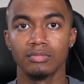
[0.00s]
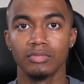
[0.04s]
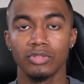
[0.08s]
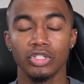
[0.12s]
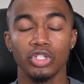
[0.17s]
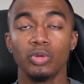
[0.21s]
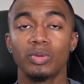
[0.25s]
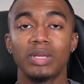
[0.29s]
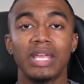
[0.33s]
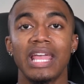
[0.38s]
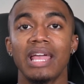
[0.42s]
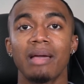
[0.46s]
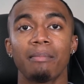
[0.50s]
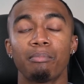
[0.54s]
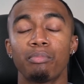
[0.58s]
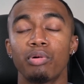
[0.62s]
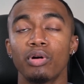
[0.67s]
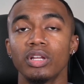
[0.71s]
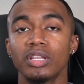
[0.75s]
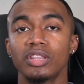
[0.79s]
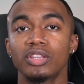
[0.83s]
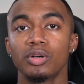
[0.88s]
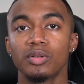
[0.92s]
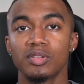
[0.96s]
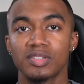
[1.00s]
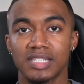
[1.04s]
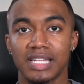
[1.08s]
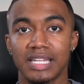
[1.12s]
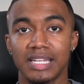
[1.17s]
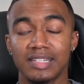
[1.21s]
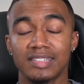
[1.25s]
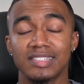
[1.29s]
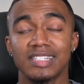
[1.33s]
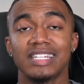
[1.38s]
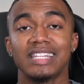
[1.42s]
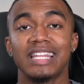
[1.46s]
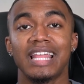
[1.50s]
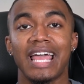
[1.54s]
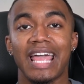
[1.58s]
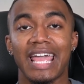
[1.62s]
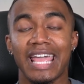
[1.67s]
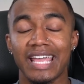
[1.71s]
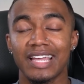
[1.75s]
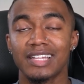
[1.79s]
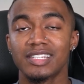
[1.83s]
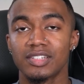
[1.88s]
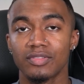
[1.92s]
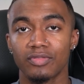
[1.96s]
You can't put those things in the
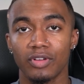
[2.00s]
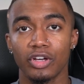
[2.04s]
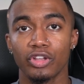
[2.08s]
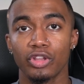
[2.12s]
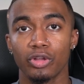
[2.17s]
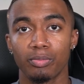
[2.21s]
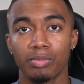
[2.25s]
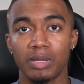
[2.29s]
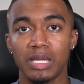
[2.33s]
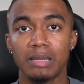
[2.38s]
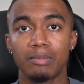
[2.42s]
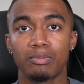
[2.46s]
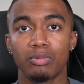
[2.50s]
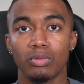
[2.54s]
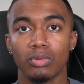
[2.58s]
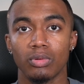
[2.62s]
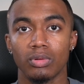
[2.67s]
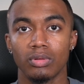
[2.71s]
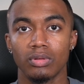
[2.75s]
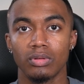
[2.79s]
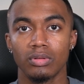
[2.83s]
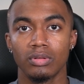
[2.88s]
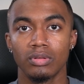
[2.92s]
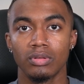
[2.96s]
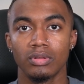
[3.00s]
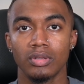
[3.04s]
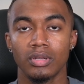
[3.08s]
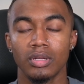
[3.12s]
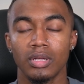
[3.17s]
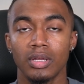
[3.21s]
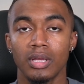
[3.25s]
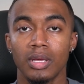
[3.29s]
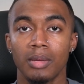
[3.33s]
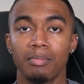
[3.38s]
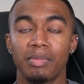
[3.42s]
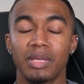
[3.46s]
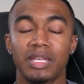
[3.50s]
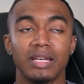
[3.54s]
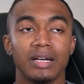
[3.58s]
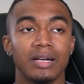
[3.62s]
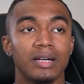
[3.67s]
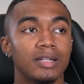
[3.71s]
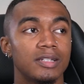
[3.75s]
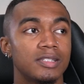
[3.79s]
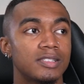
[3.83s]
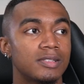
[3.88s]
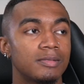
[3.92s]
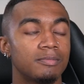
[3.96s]
hands of other people
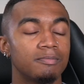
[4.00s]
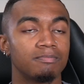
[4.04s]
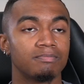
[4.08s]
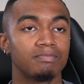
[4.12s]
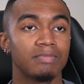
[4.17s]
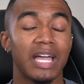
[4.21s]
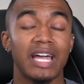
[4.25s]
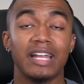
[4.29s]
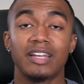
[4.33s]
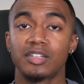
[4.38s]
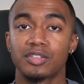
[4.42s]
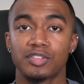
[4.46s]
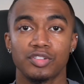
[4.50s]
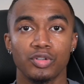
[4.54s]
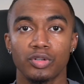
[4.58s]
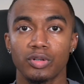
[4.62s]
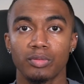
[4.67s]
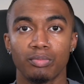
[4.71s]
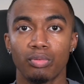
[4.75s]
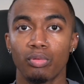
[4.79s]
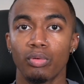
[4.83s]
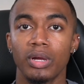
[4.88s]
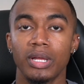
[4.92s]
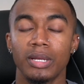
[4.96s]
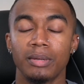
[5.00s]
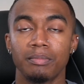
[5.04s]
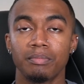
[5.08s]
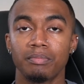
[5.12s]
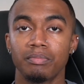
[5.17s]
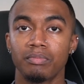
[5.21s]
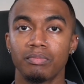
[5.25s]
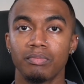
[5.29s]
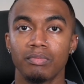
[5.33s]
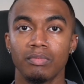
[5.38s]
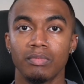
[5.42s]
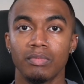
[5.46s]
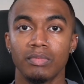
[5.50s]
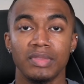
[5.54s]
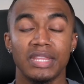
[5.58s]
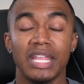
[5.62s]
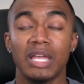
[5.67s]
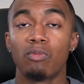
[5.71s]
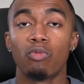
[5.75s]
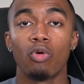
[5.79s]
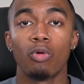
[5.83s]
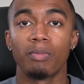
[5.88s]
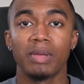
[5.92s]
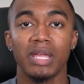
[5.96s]
because at a certain point, they
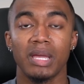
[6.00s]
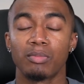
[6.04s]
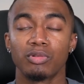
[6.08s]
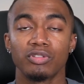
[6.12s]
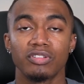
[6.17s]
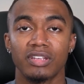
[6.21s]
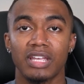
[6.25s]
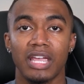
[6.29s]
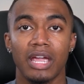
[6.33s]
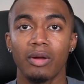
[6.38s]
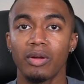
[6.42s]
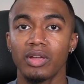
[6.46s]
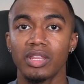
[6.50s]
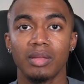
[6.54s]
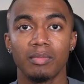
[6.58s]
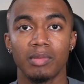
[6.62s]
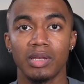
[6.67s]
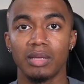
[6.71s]
won't be able to carry them